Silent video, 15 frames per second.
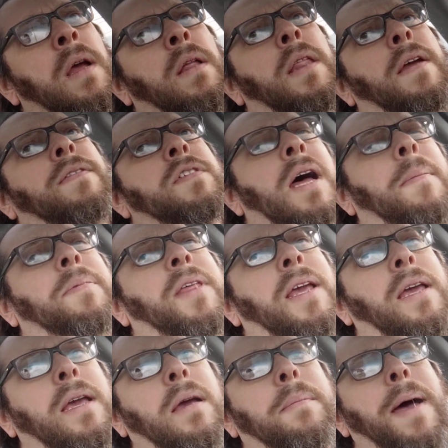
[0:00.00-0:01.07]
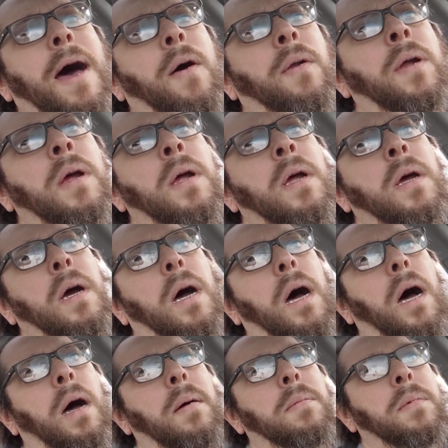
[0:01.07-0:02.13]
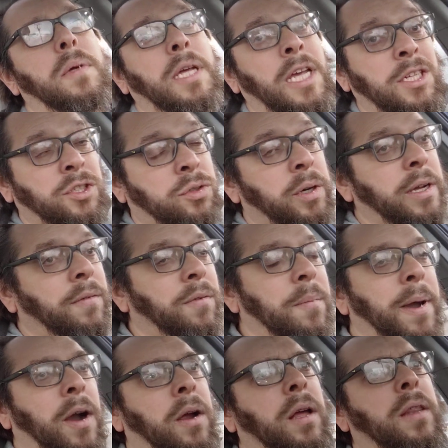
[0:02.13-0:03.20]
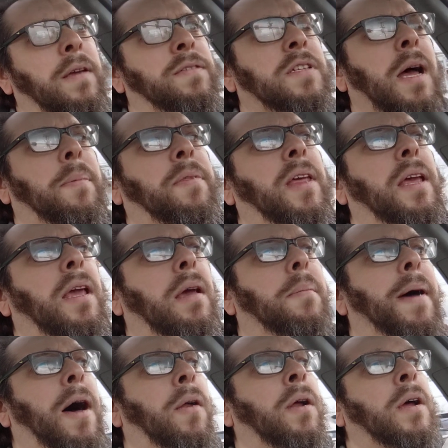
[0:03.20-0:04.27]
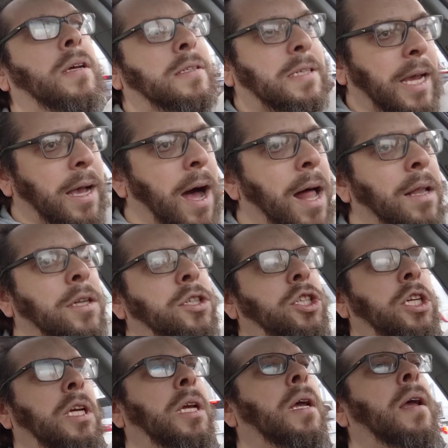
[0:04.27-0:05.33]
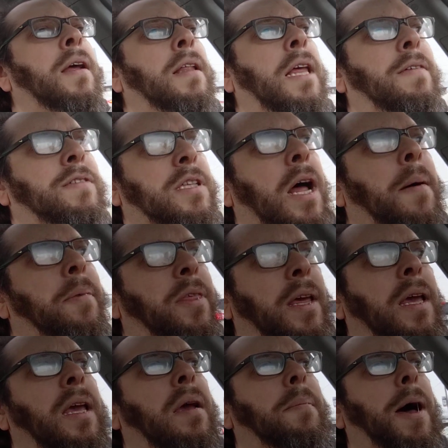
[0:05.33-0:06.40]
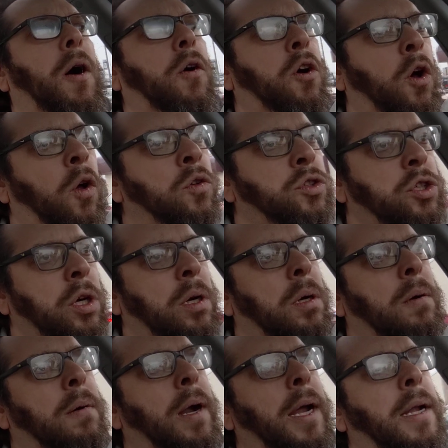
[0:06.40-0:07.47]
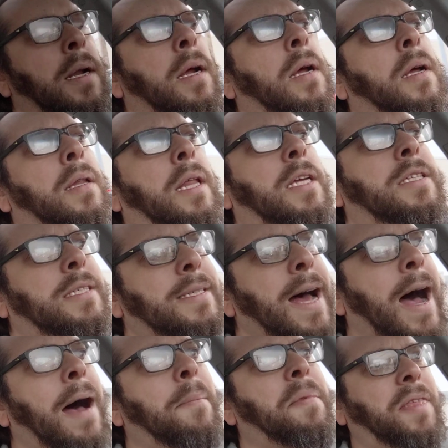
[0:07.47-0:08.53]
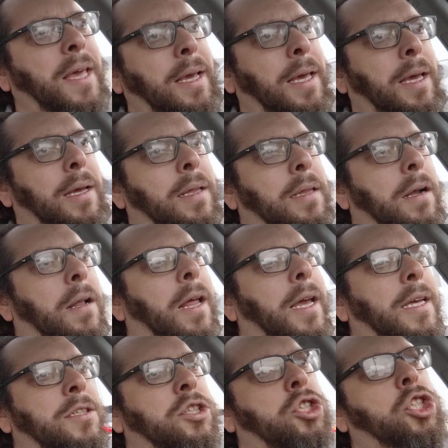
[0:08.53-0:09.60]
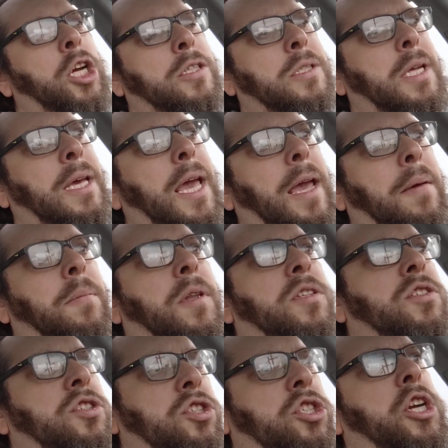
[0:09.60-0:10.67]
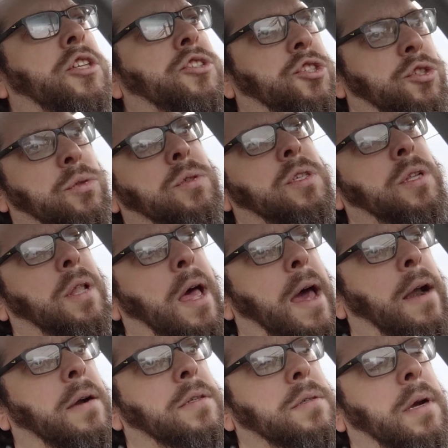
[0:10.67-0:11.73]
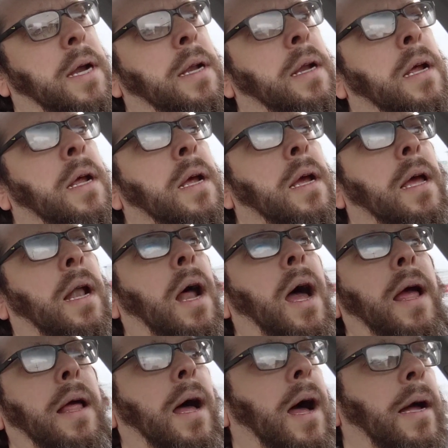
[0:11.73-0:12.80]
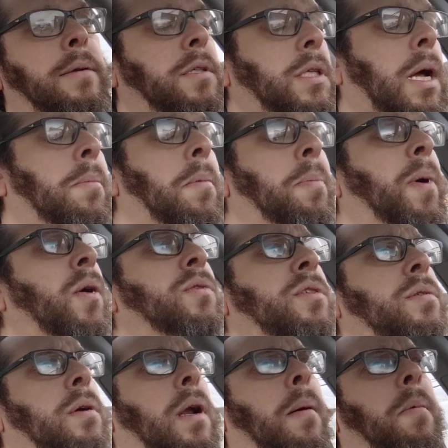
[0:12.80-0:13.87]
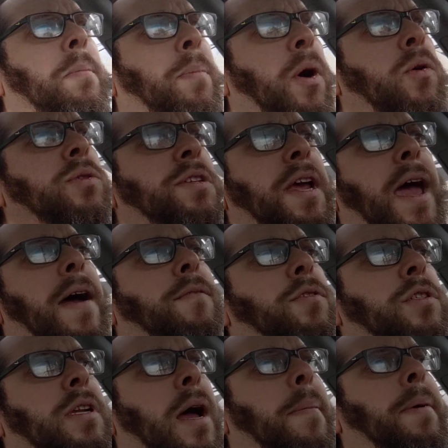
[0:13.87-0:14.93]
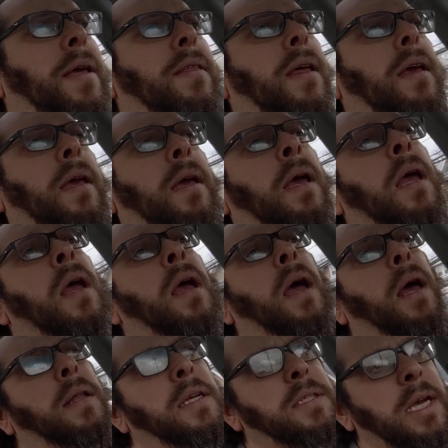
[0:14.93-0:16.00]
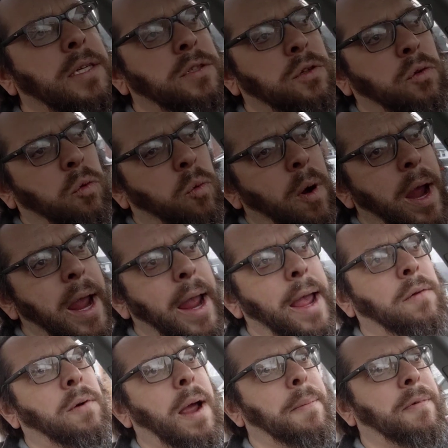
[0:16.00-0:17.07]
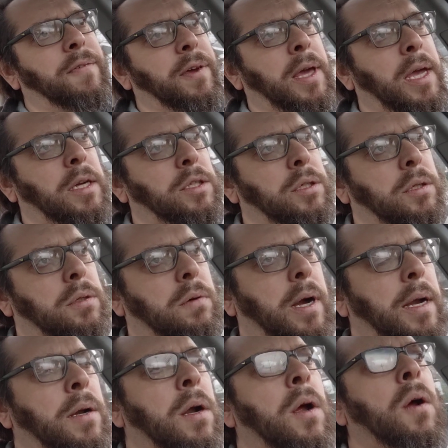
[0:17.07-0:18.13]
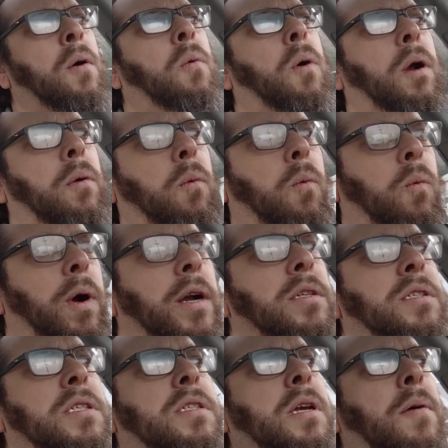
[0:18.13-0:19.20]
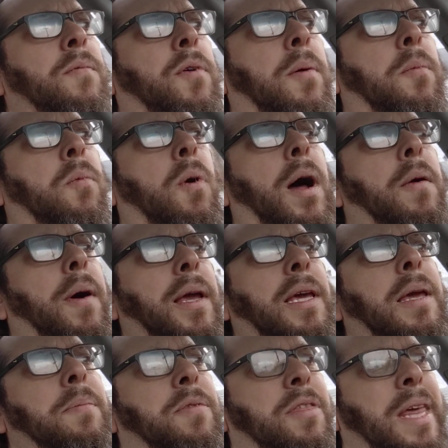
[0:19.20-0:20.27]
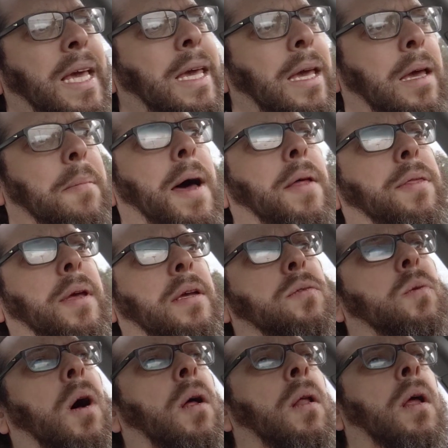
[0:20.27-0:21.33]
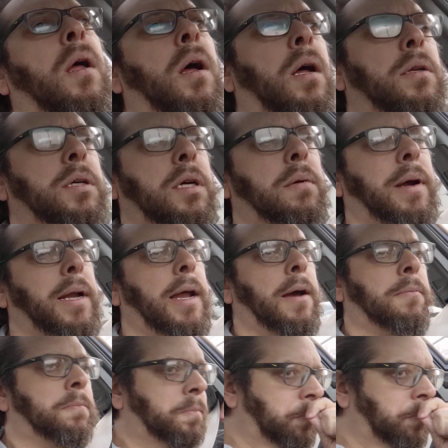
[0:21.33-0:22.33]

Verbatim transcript: They've stopped thinking about um, history of America. They've stopped thinking about psychology. They've stopped thinking about culture, right? They stop thinking. They're like, it's just a game. This is just Chutes and Ladders, right? And I, I just, I'm opposed to it. I'm opposed to ever stopping thinking. And this has grand ramifications, right? Where does this come from? Why do I keep thinking about things? Well, I'll tell you right now.